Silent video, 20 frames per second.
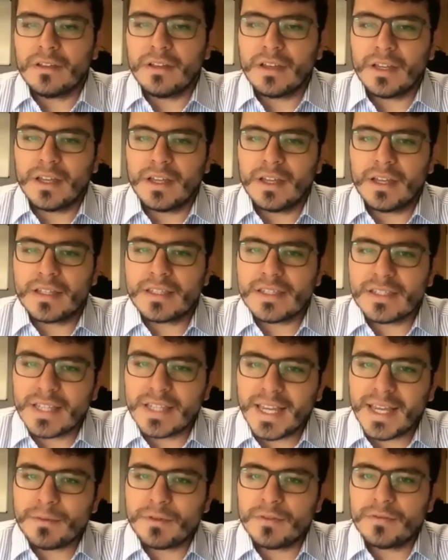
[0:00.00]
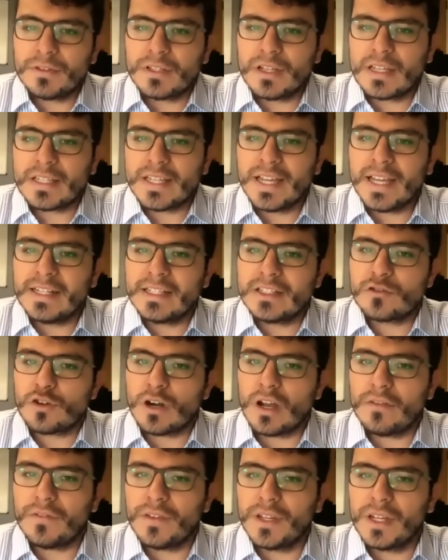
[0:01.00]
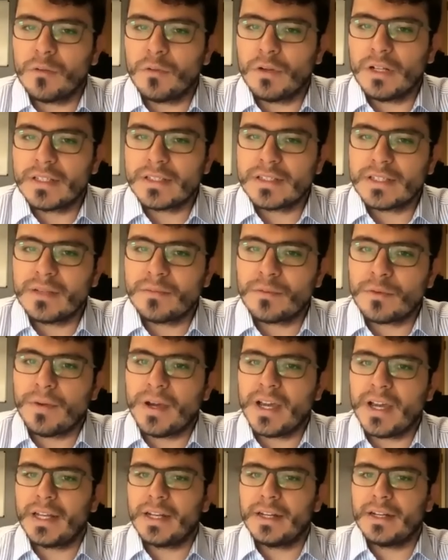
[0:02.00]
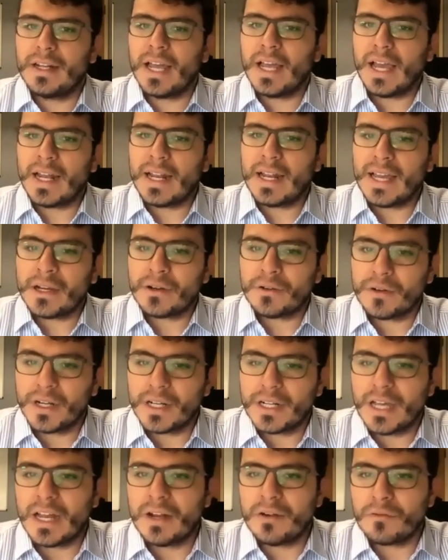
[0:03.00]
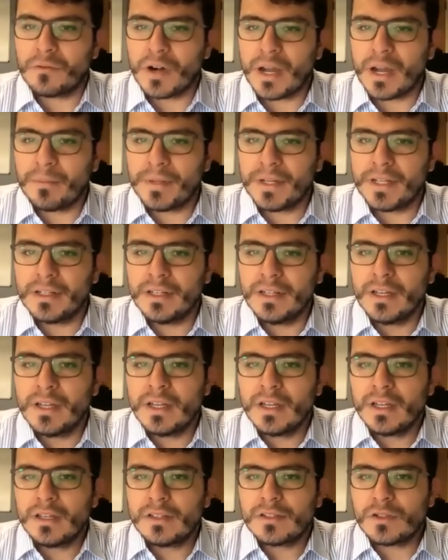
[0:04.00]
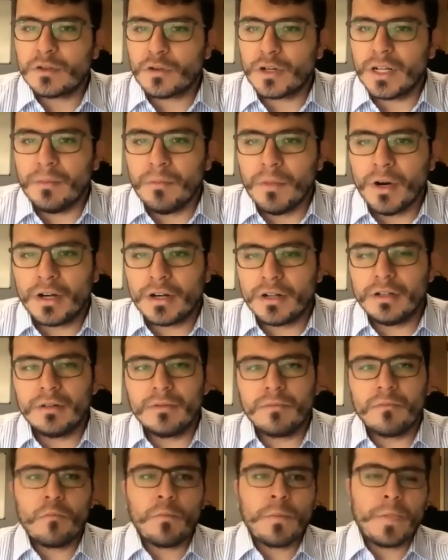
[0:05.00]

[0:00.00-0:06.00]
uh, step of assigning traffic while still providing an, an accurate and rapid surrogate model?